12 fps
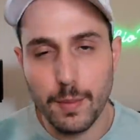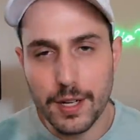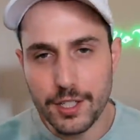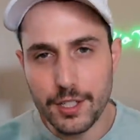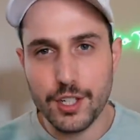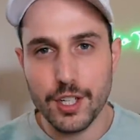
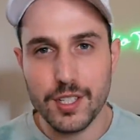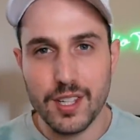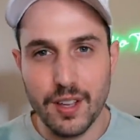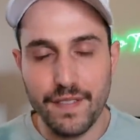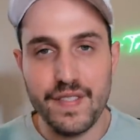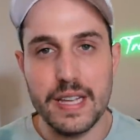much as just
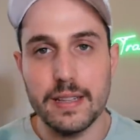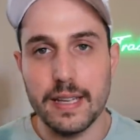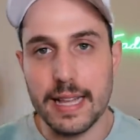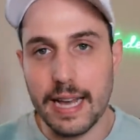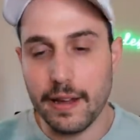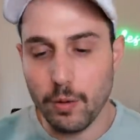the
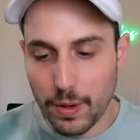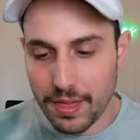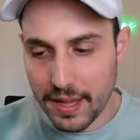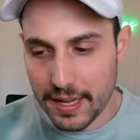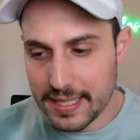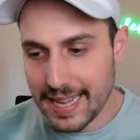feeling that when
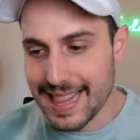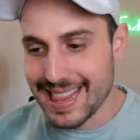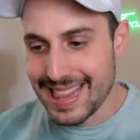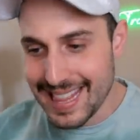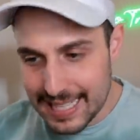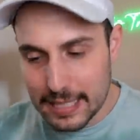things
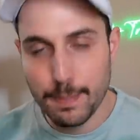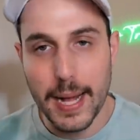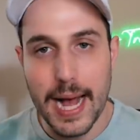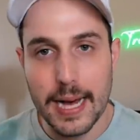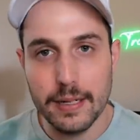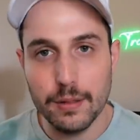get this
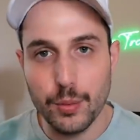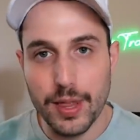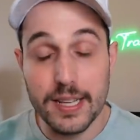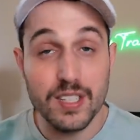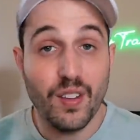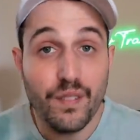bad, when
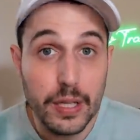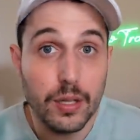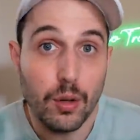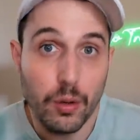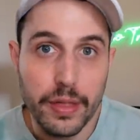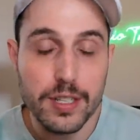things
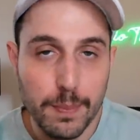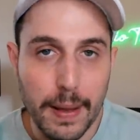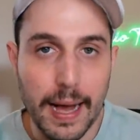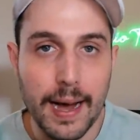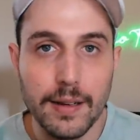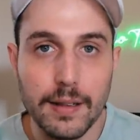feel this
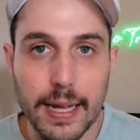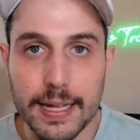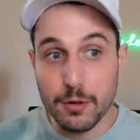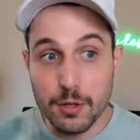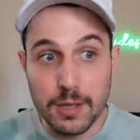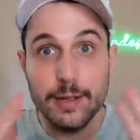bad, like
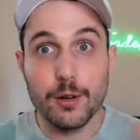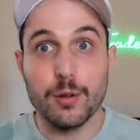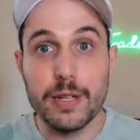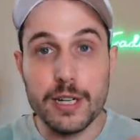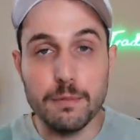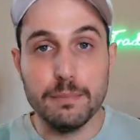there's
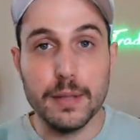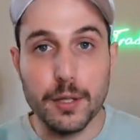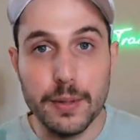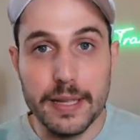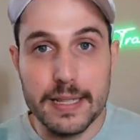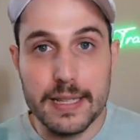literally no
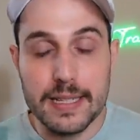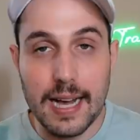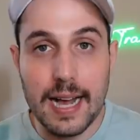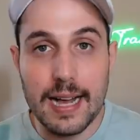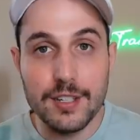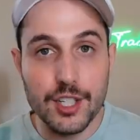blue in the
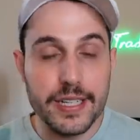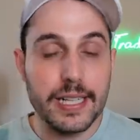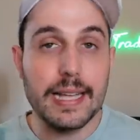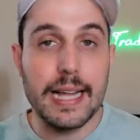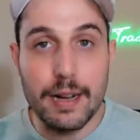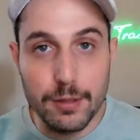sky, just
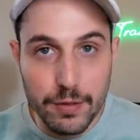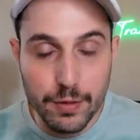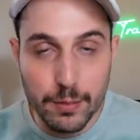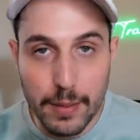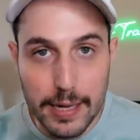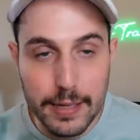clouds
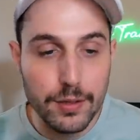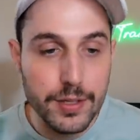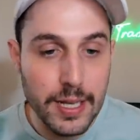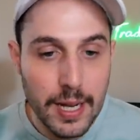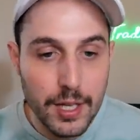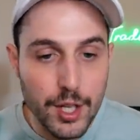for
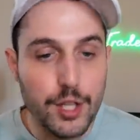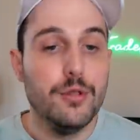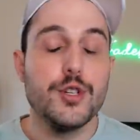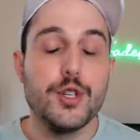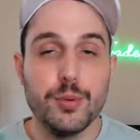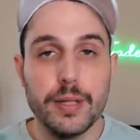miles,
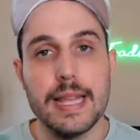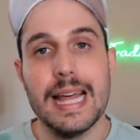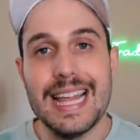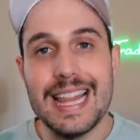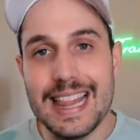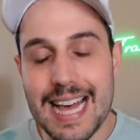
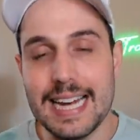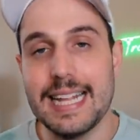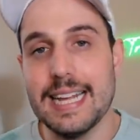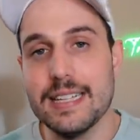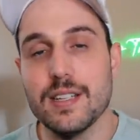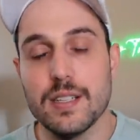usually that
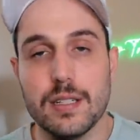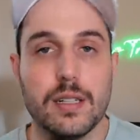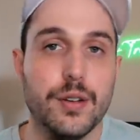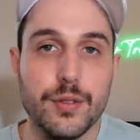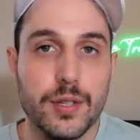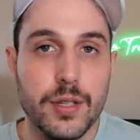gets us
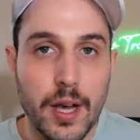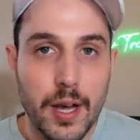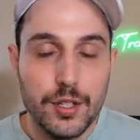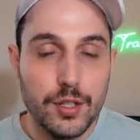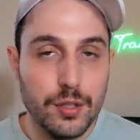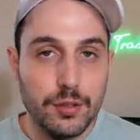close
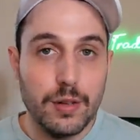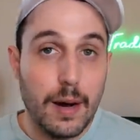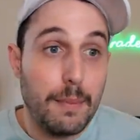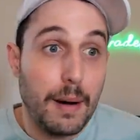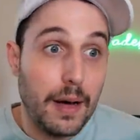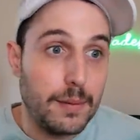to a
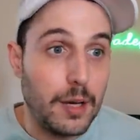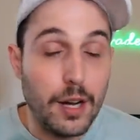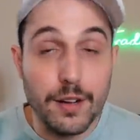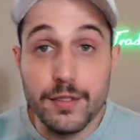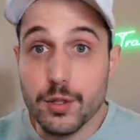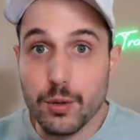bottom
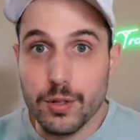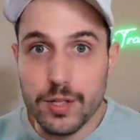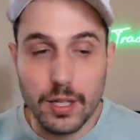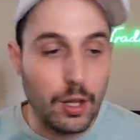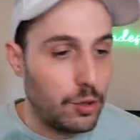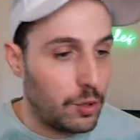of sorts,
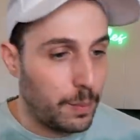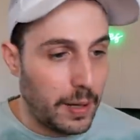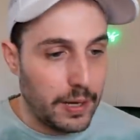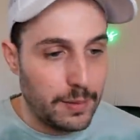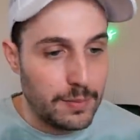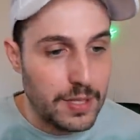a local
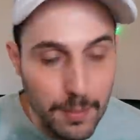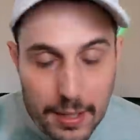bottom, some